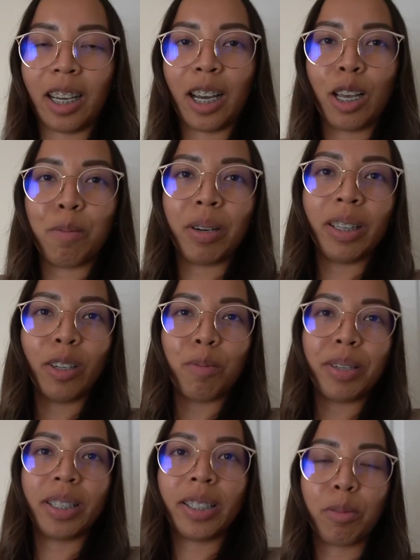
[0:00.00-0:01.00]
I'm a little
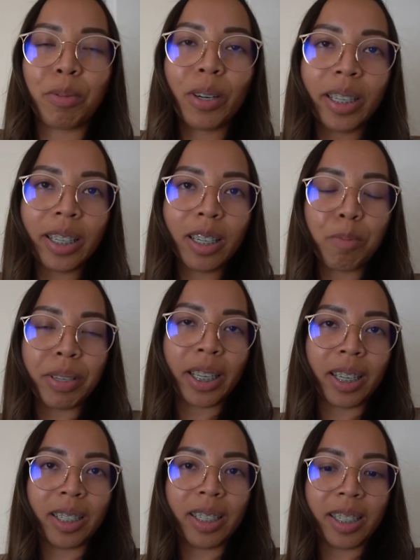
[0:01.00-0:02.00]
bit disappointed
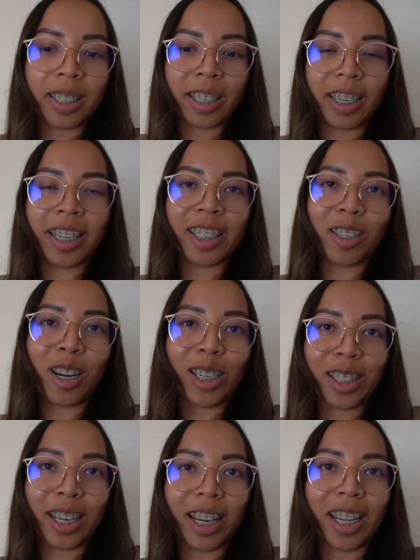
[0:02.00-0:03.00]
because it is not
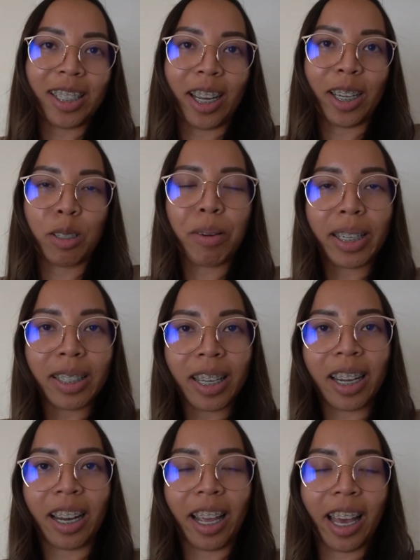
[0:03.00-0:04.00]
as light as I expected
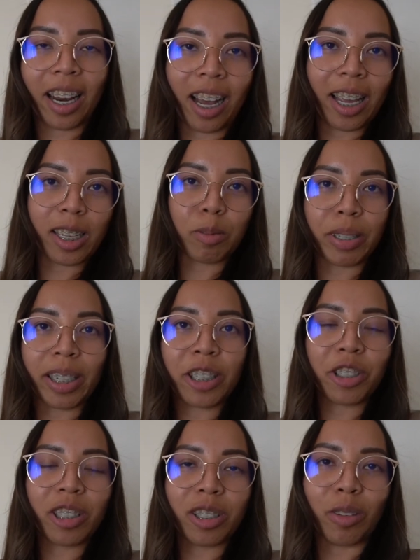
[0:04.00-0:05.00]
and I had high
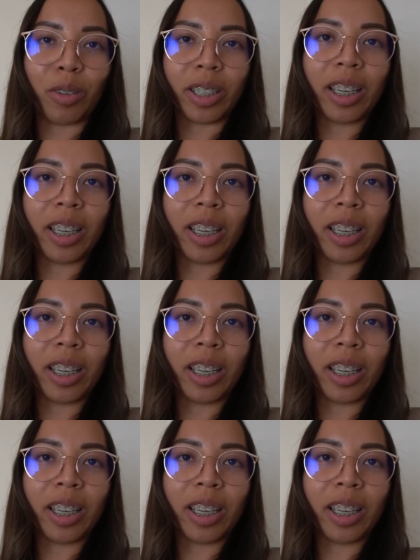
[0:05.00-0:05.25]
expectations going